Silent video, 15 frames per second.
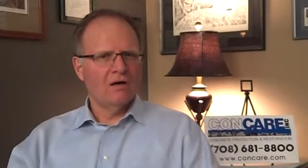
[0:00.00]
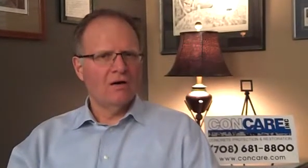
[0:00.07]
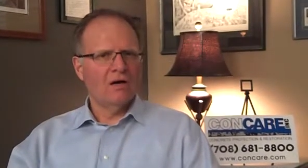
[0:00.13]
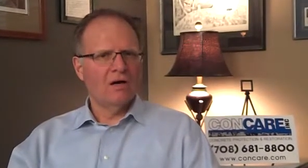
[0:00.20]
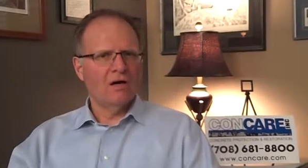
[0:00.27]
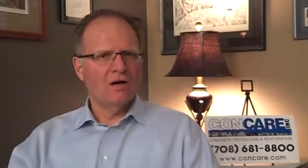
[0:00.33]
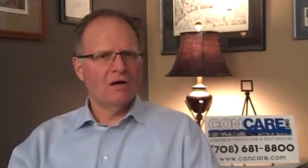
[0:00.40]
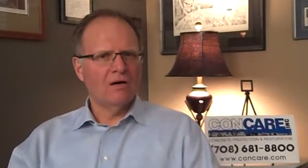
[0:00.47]

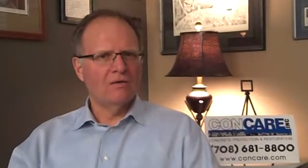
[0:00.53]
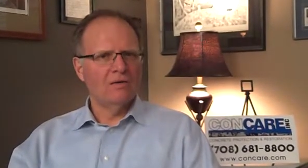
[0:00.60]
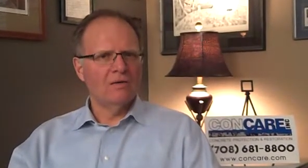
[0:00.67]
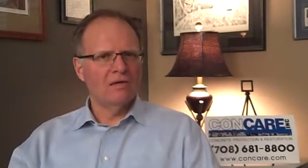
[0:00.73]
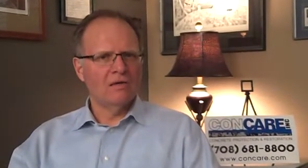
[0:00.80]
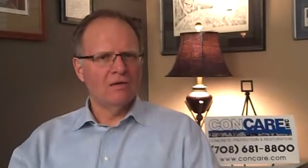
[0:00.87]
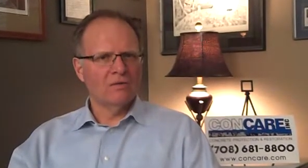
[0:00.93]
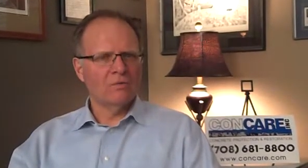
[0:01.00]
Uh,
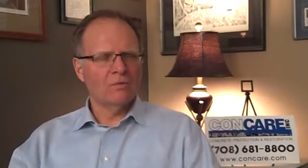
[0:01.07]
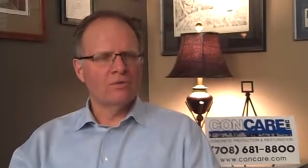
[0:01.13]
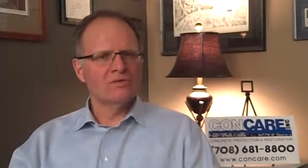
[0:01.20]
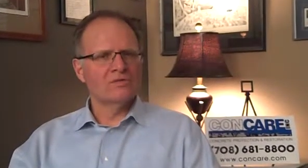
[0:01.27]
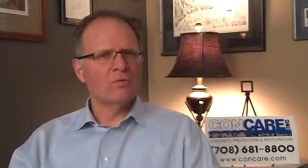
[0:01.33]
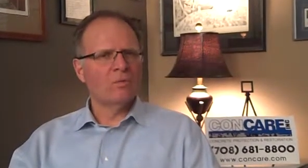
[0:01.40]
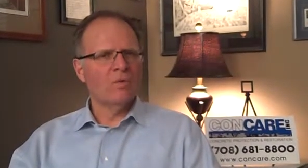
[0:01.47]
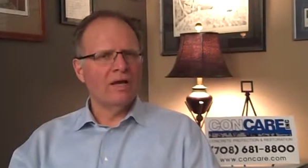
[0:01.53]
in other
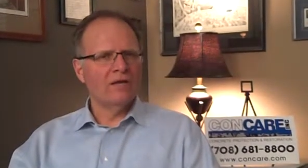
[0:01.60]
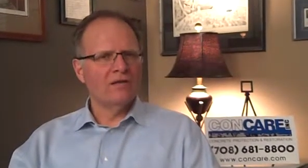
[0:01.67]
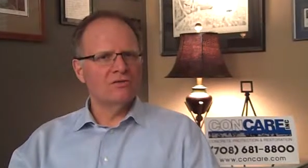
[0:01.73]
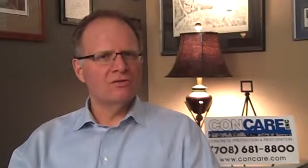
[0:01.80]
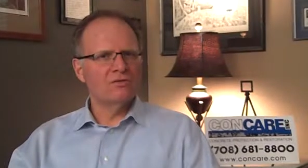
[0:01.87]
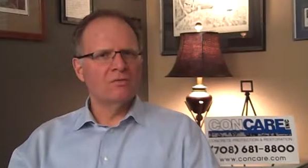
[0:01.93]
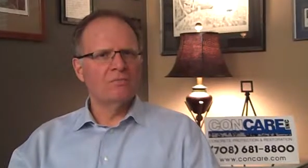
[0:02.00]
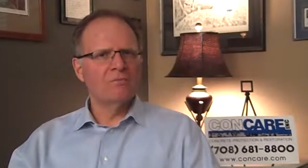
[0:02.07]
words, a way
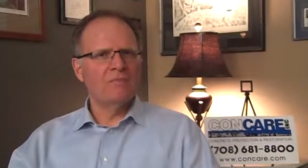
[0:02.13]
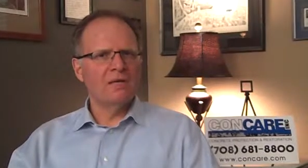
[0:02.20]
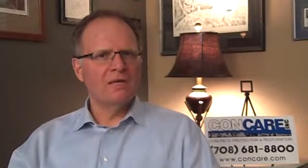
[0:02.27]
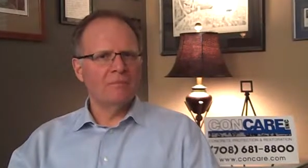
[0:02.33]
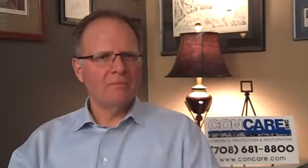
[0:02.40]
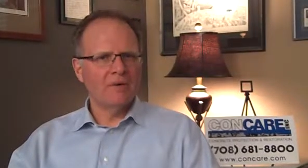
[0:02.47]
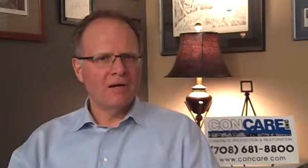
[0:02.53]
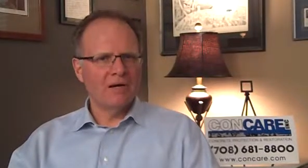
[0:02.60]
to
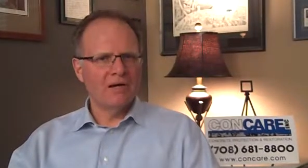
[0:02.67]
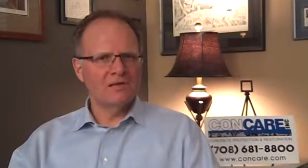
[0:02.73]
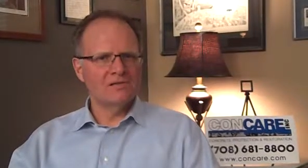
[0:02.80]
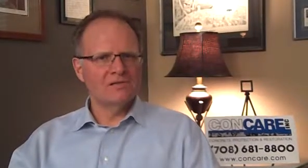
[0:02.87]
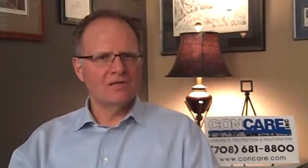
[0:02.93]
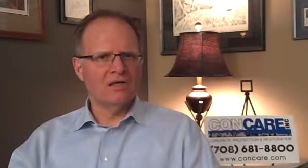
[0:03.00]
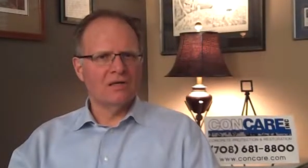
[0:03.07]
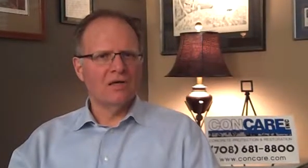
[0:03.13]

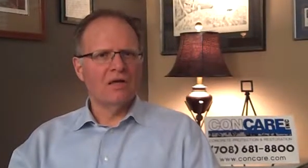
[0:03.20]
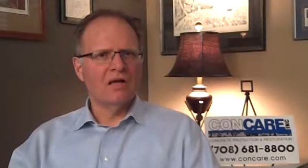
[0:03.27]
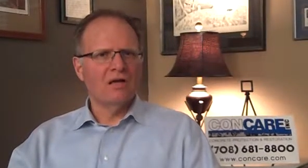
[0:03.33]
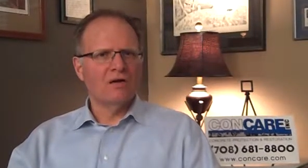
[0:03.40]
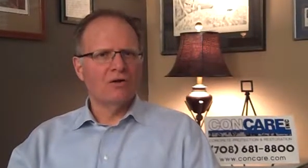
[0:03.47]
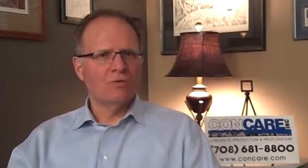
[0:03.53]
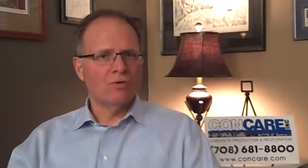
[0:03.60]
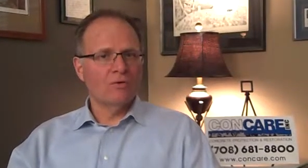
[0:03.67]
minimize the
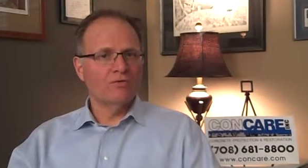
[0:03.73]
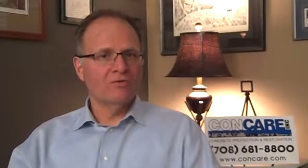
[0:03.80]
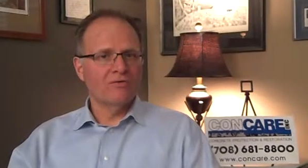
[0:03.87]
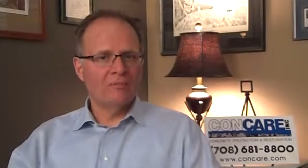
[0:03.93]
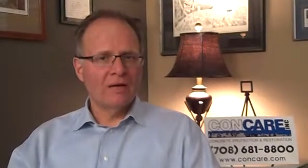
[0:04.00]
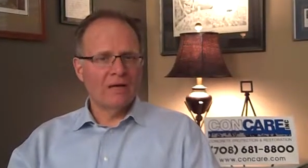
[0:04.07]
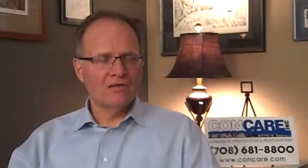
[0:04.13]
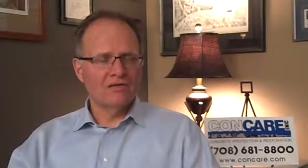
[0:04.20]
growth
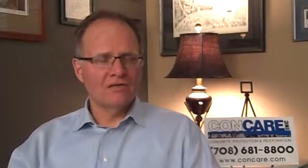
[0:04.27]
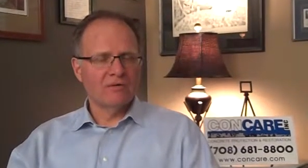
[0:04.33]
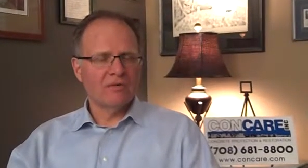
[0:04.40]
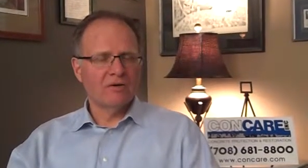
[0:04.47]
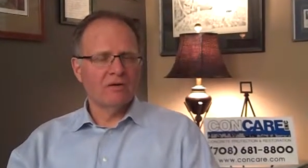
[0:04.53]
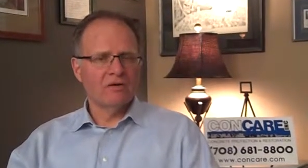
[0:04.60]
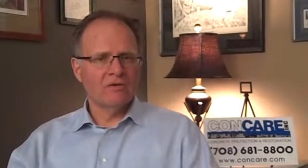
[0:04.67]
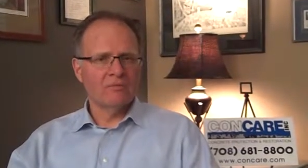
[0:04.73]
of
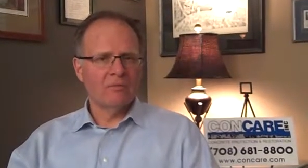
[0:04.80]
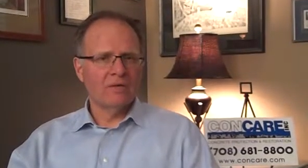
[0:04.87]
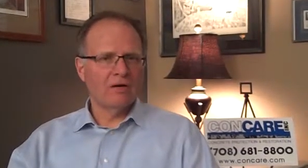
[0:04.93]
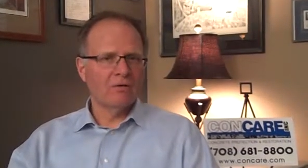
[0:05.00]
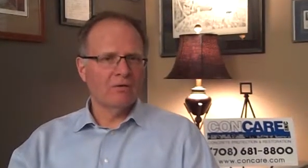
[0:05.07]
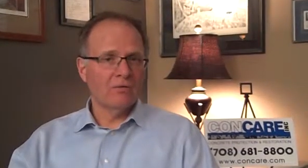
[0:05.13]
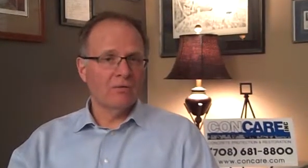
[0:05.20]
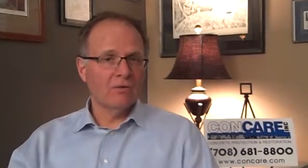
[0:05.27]
bacteria and other
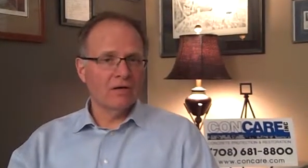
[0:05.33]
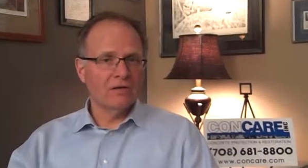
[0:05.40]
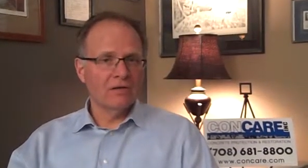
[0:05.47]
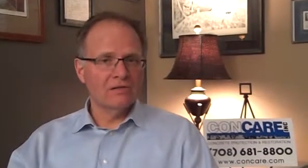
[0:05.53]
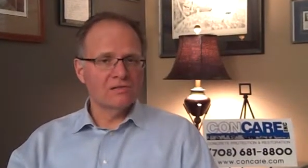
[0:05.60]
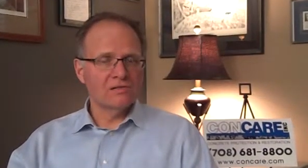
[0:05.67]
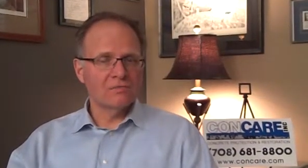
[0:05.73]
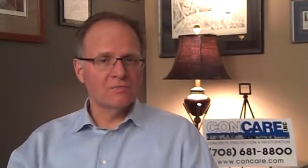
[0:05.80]

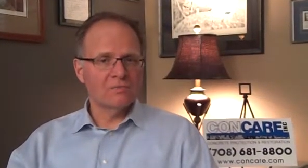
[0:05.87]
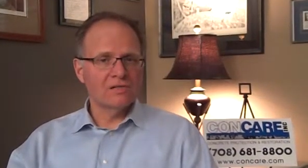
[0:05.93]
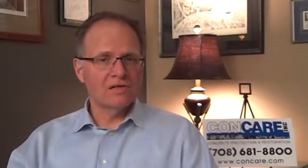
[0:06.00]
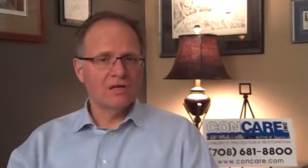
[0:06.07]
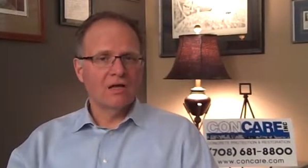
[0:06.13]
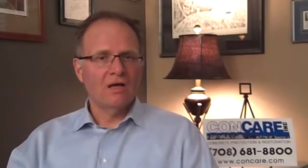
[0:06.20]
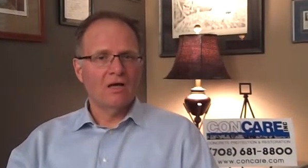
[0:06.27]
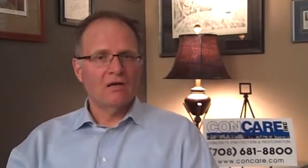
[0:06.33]
microorganisms
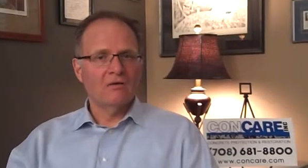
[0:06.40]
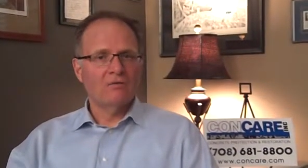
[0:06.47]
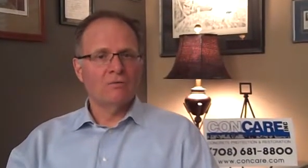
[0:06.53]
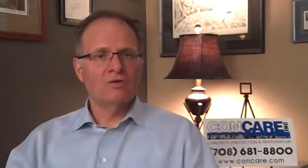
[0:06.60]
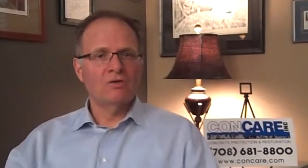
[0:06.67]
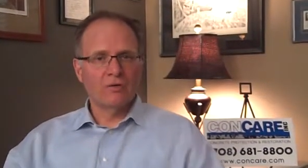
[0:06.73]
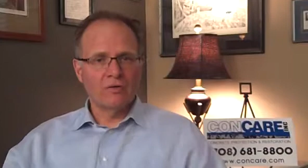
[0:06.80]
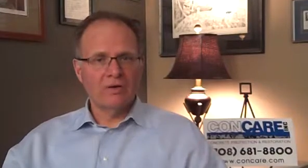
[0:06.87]

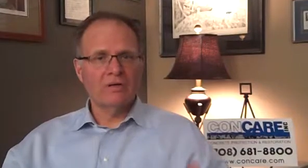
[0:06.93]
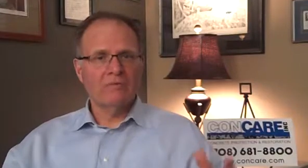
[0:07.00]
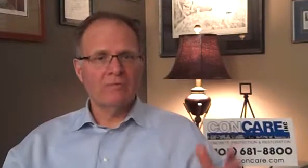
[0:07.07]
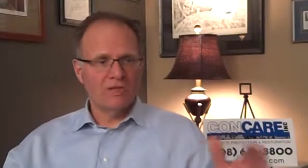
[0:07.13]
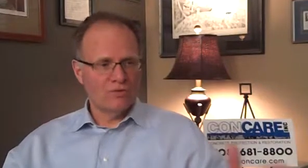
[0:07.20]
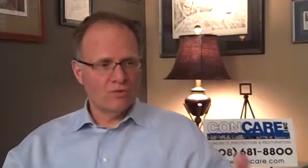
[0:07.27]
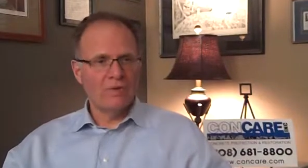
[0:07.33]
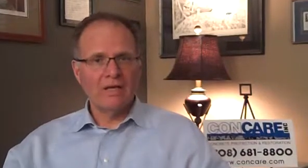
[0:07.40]
during,
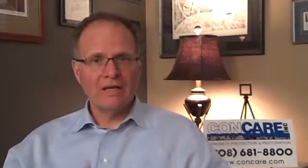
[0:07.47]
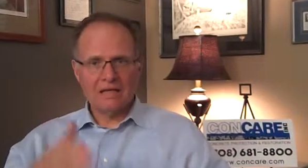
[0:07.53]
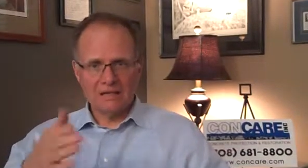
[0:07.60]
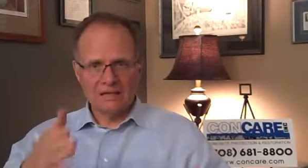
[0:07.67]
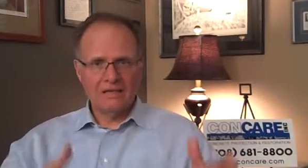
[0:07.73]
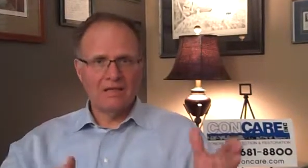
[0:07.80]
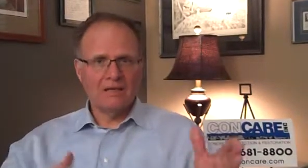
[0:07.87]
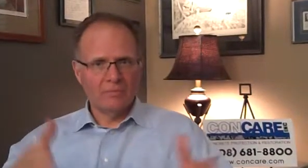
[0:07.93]
between
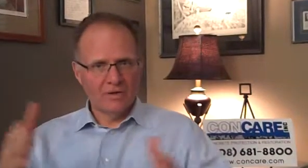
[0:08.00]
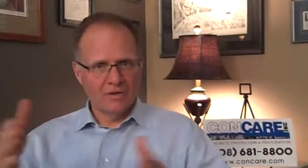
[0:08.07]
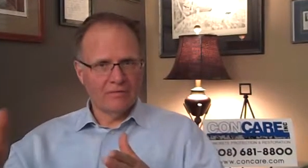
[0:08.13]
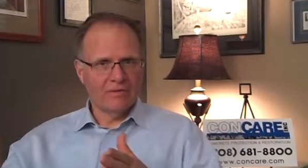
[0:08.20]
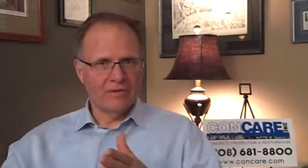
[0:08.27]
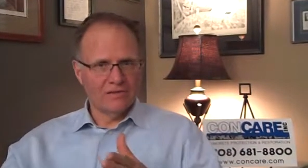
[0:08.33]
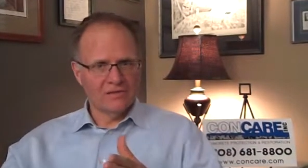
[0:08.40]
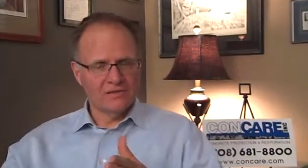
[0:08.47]
cleaning
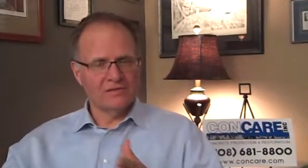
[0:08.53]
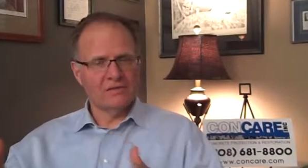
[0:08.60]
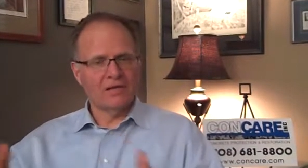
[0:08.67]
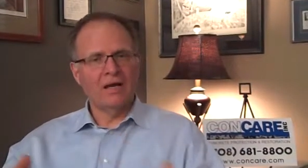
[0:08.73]
periods.